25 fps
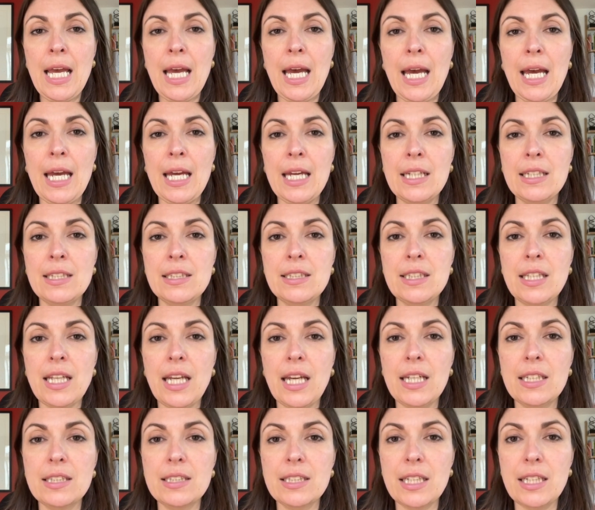and
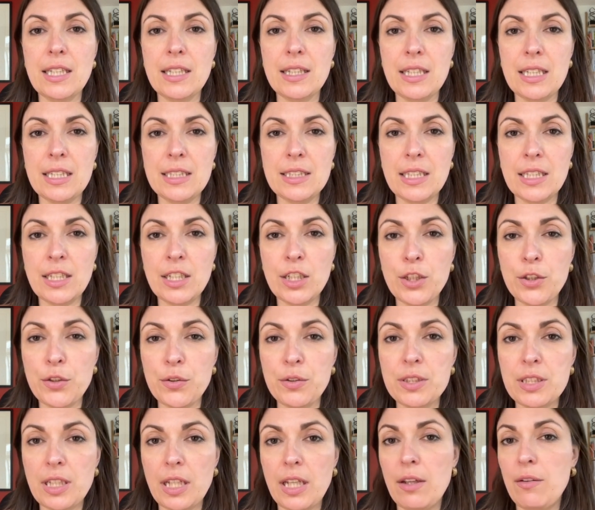that this
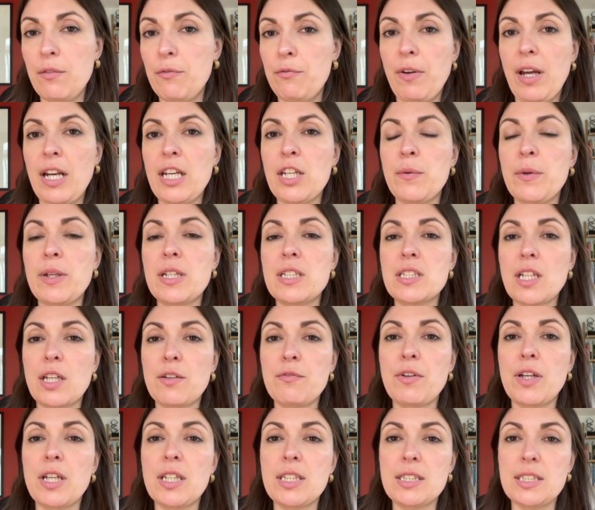includes valuing
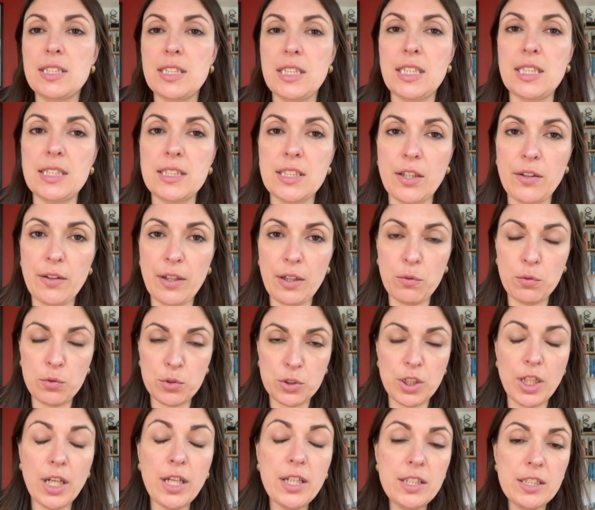diversity so that
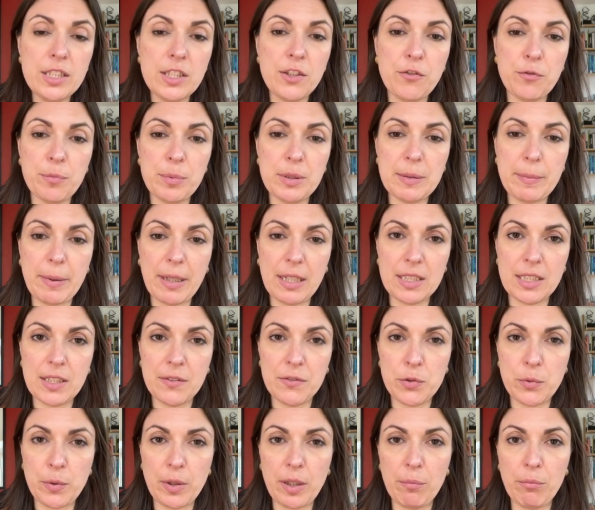alternative
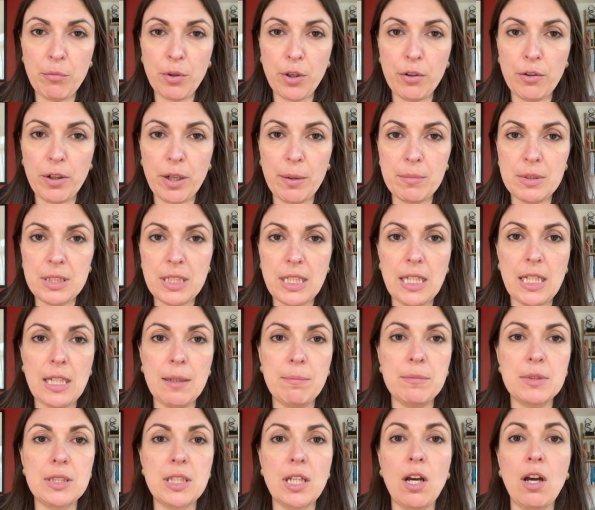perspectives within programme
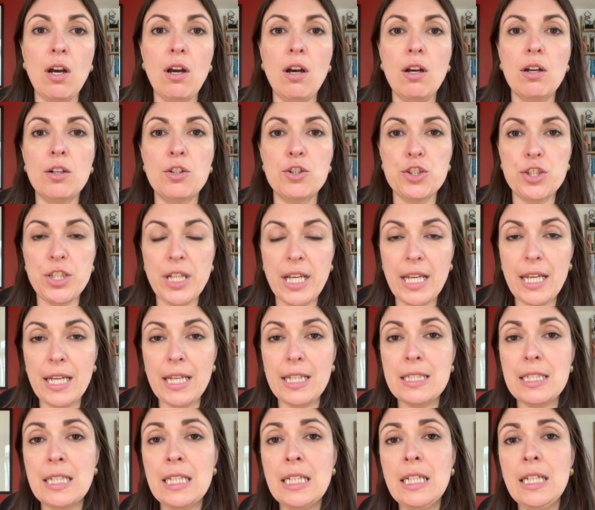teams are
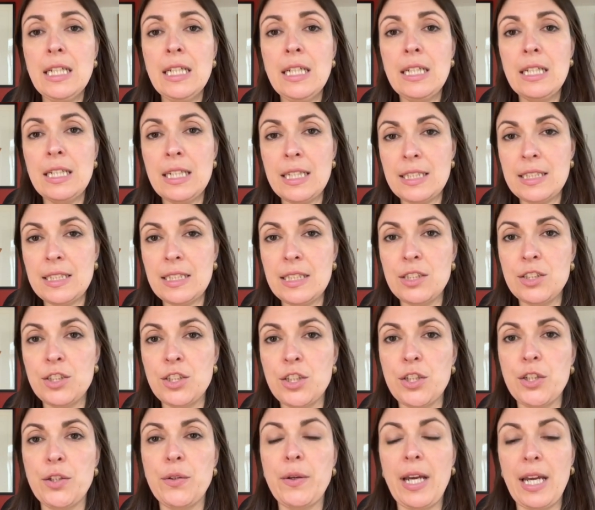shared, listened
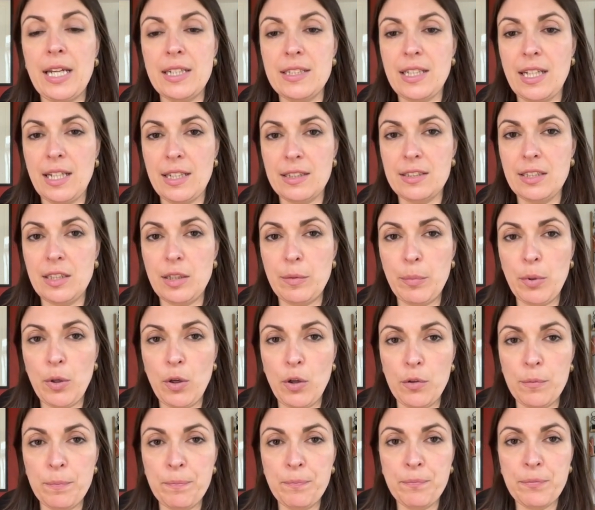to and acted
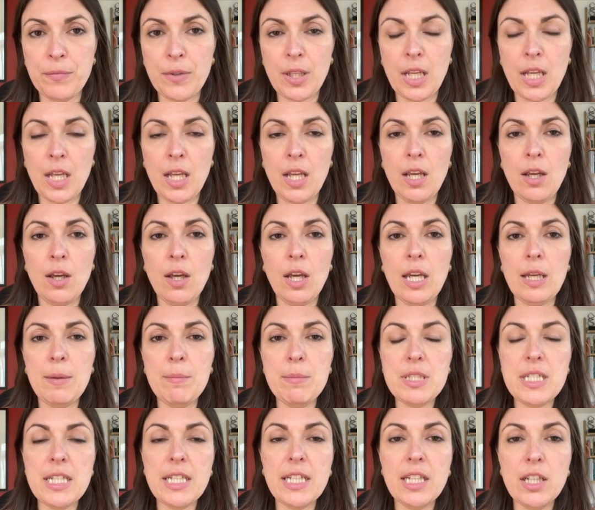upon. In
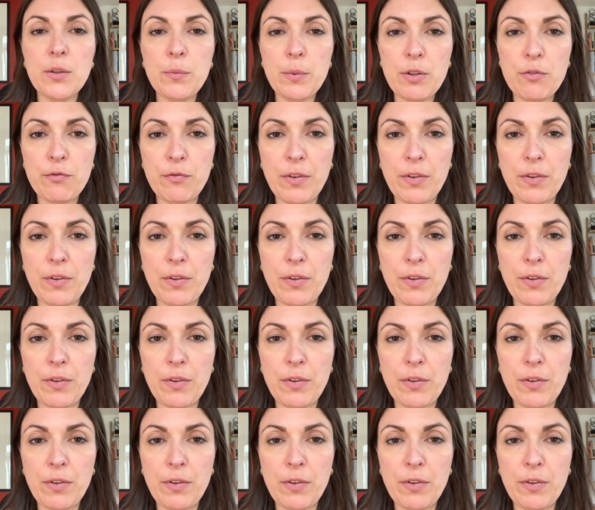particular, we